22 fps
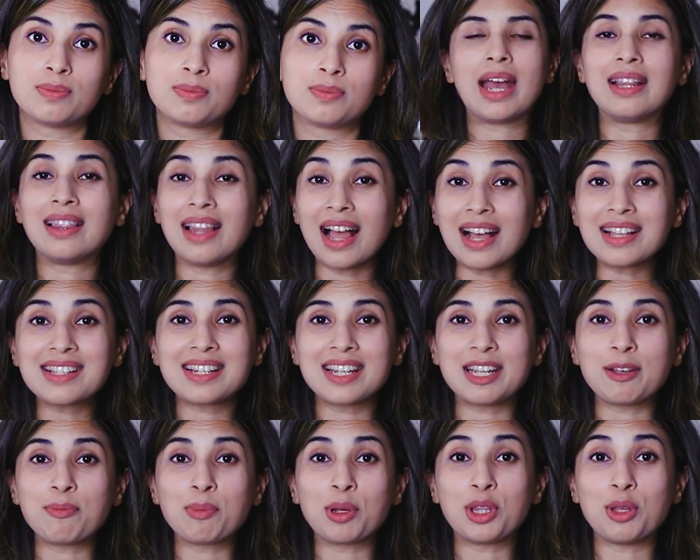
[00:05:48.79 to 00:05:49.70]
And
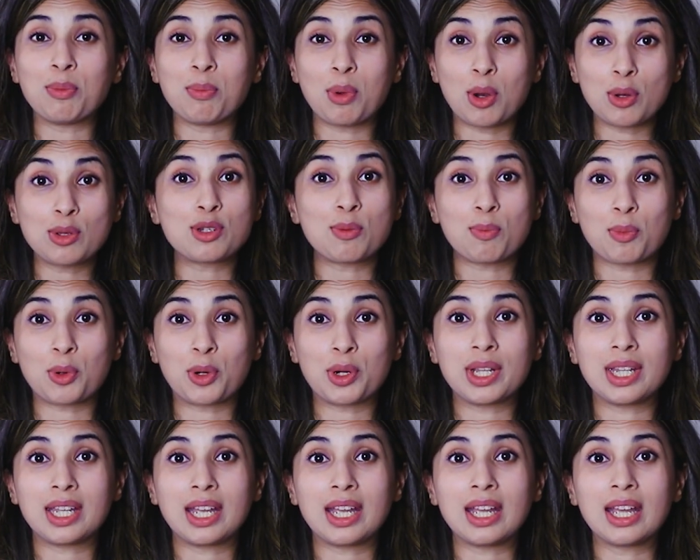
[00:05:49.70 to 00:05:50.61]
lastly, but the most
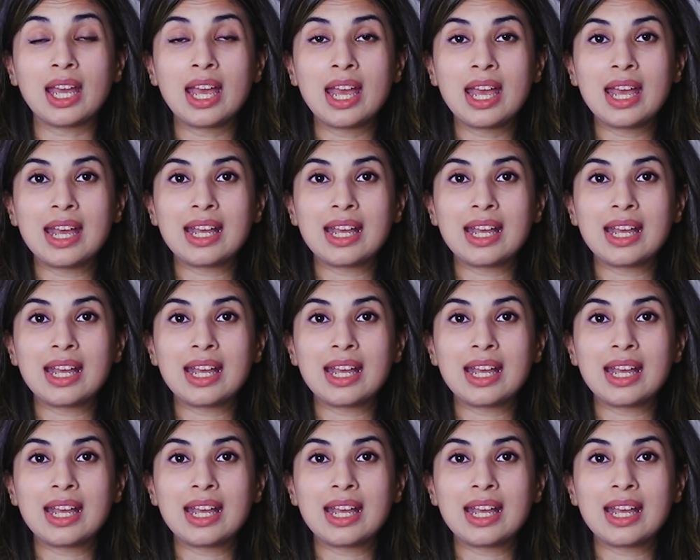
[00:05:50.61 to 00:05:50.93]
important thing,